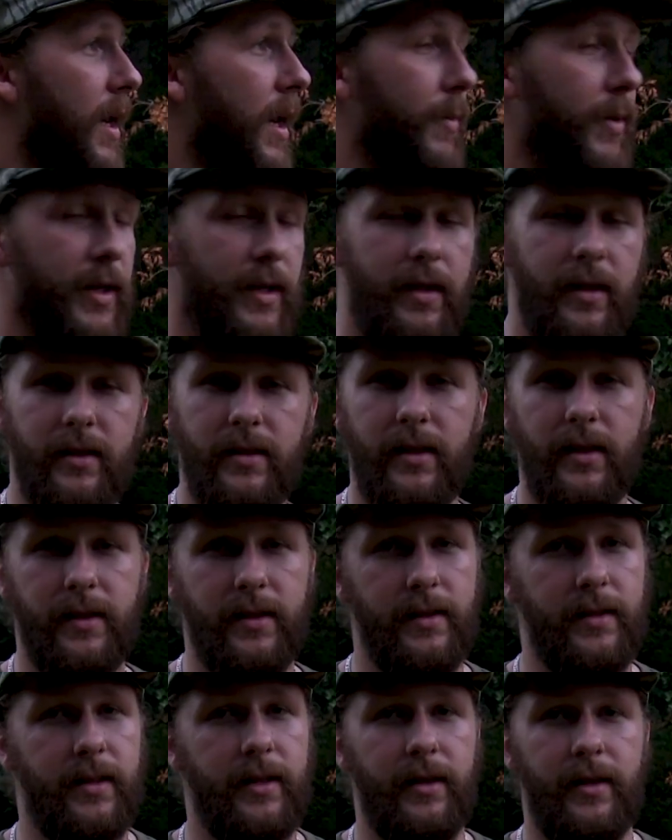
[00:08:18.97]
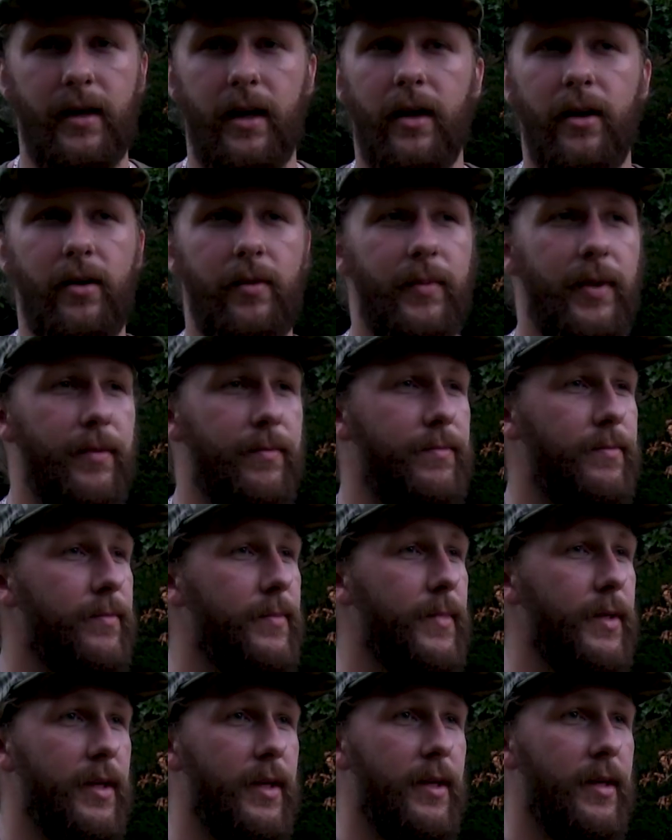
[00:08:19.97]
I mean, deer season's here, y'all. I mean,
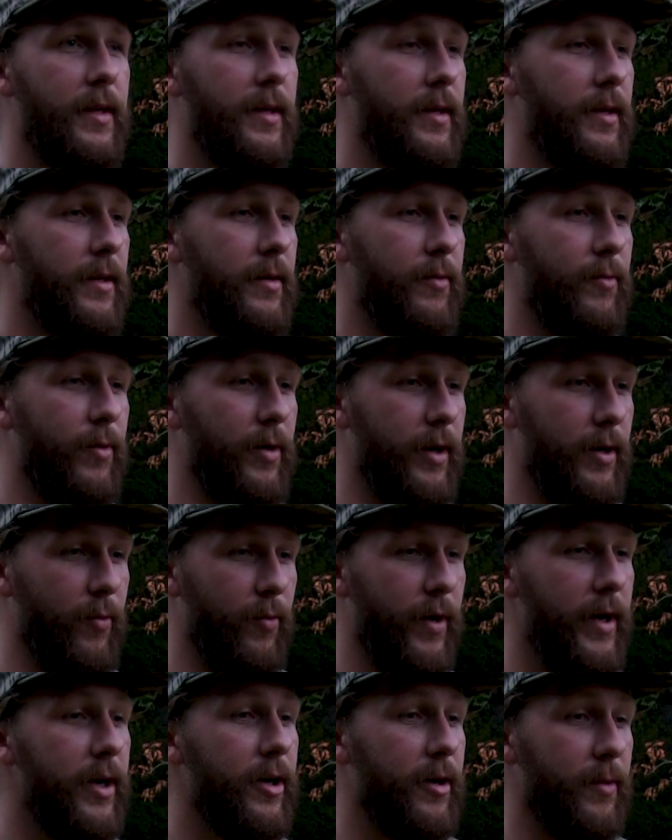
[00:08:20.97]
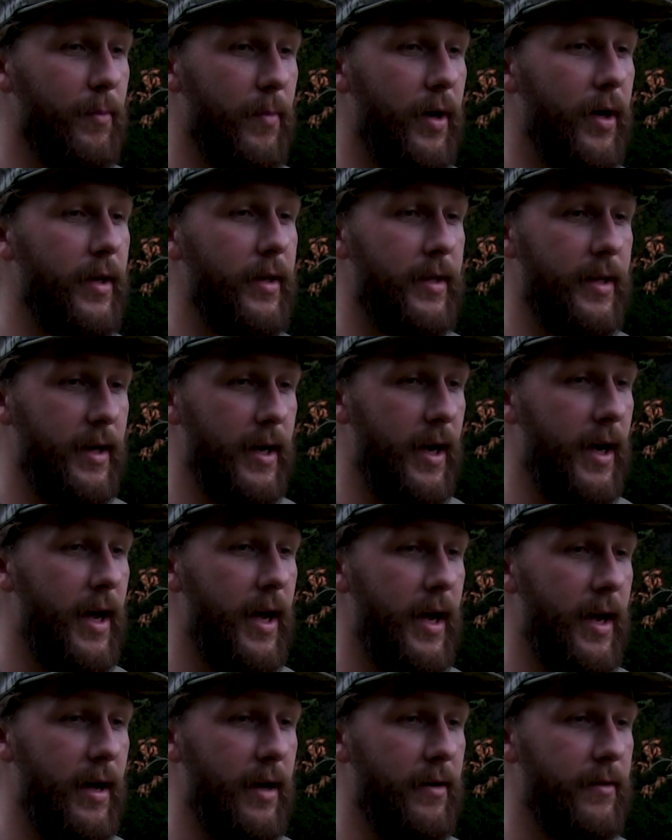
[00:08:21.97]
we are a month and a
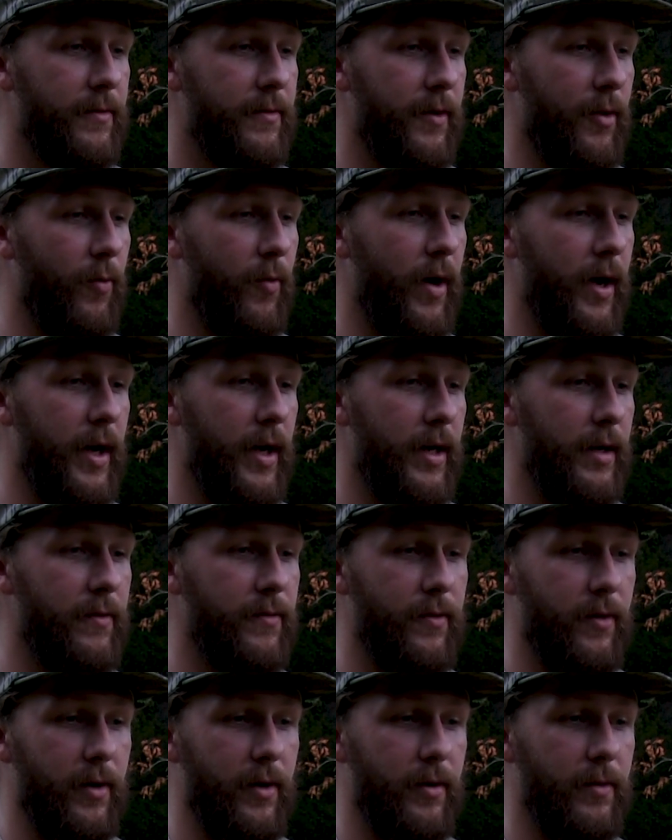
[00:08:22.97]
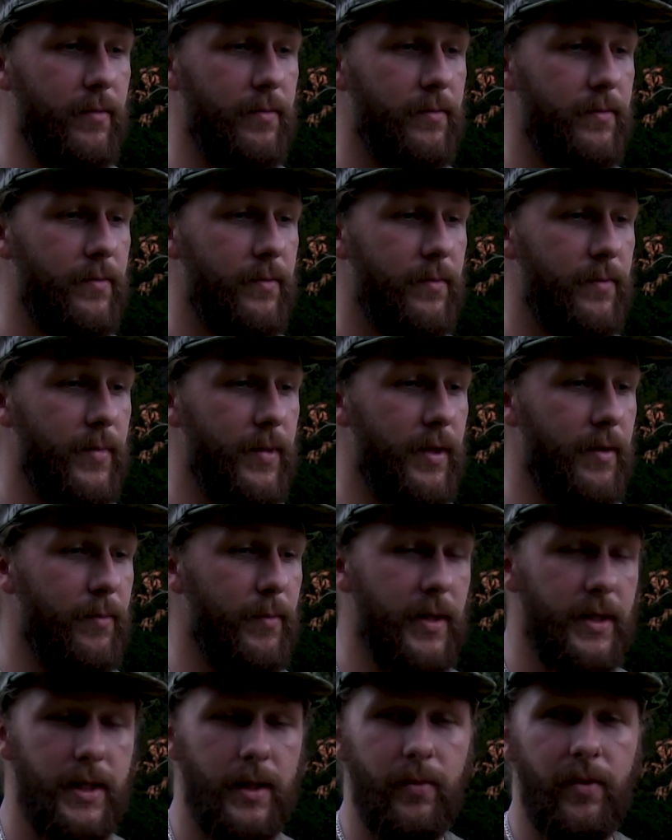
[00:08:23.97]
half away from the
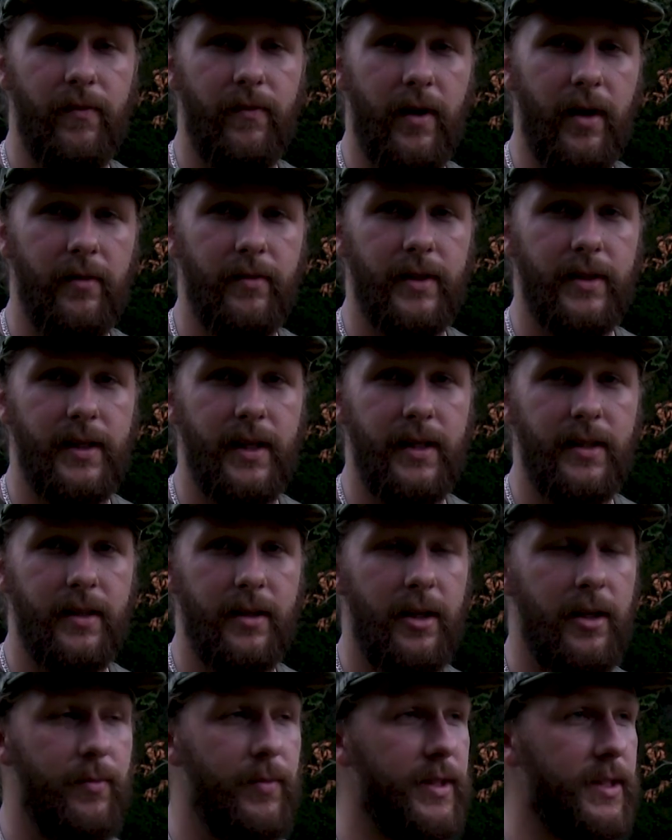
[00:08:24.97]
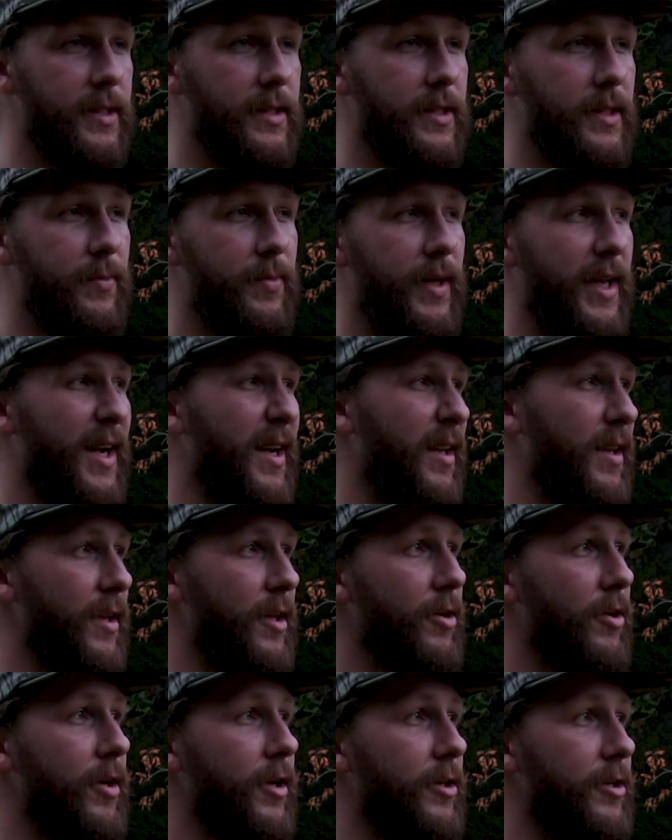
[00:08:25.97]
Mississippi velvet season here in Mississippi, and a
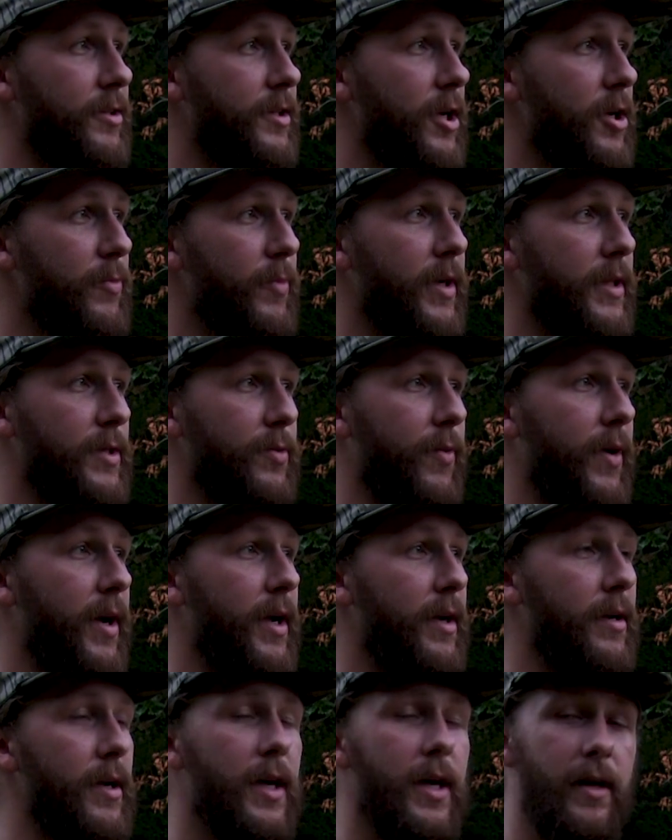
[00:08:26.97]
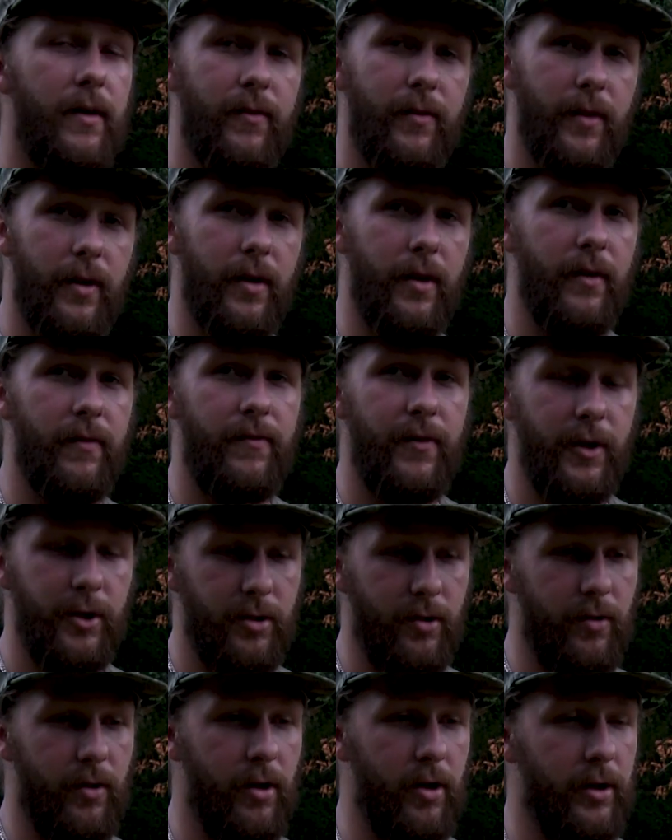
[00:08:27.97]
little under 2 months away for the
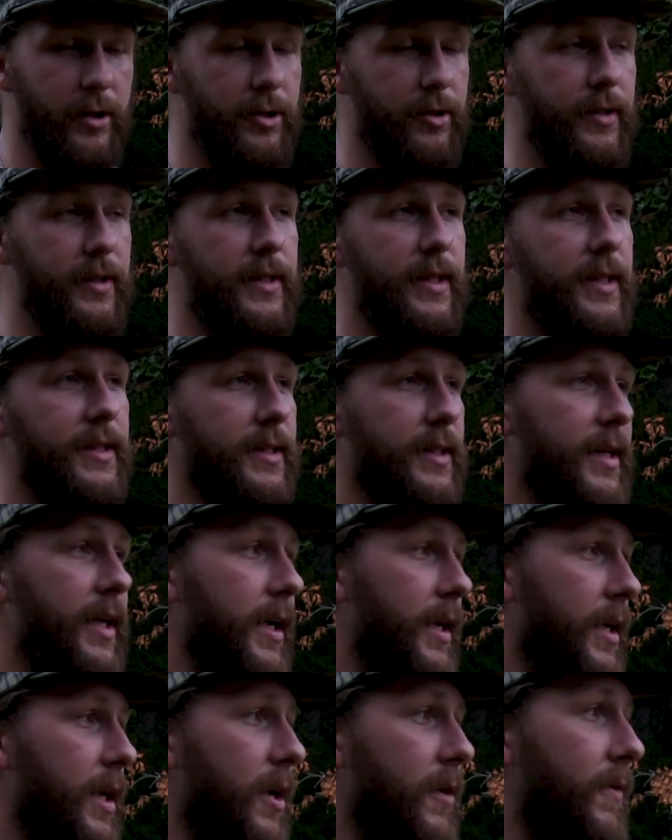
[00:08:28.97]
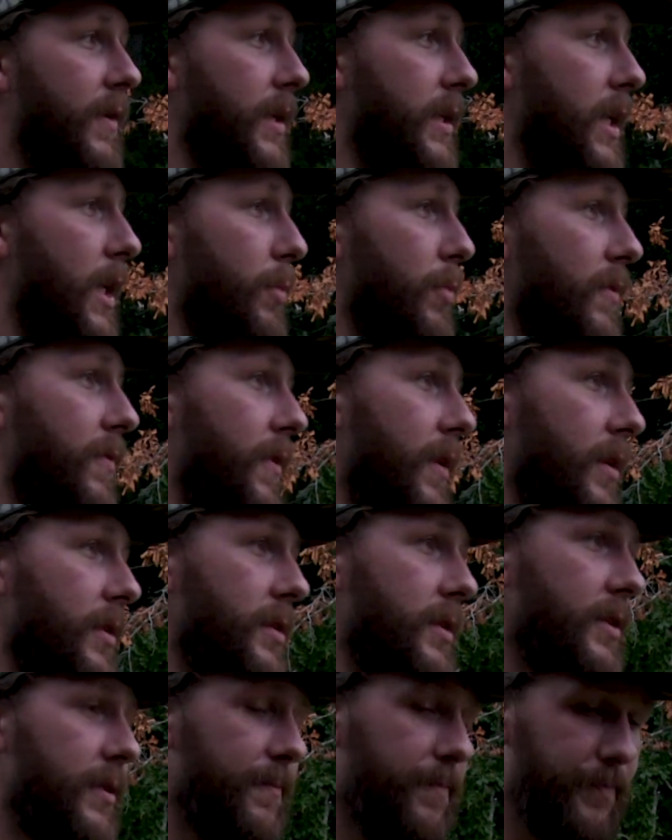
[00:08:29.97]
official archery season kicking off October
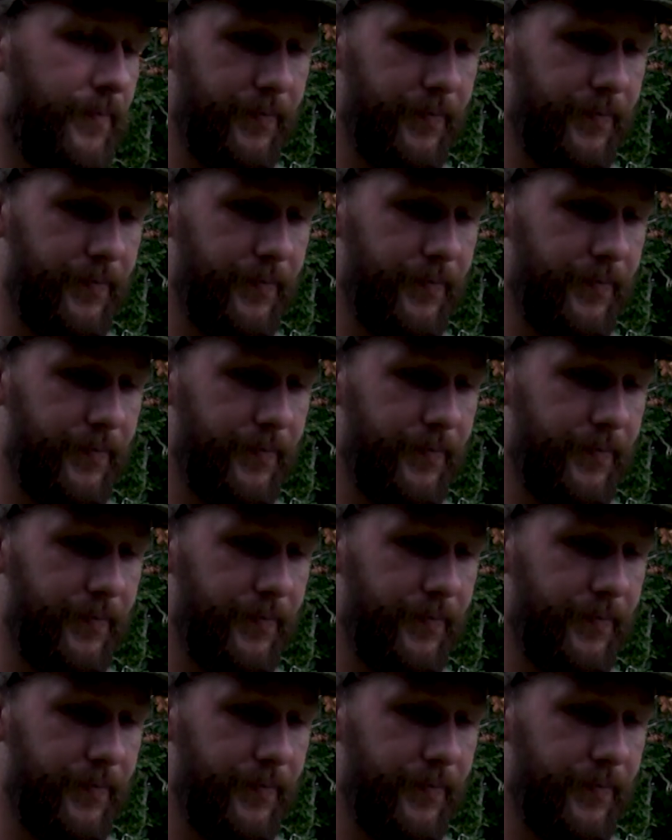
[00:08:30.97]
1st.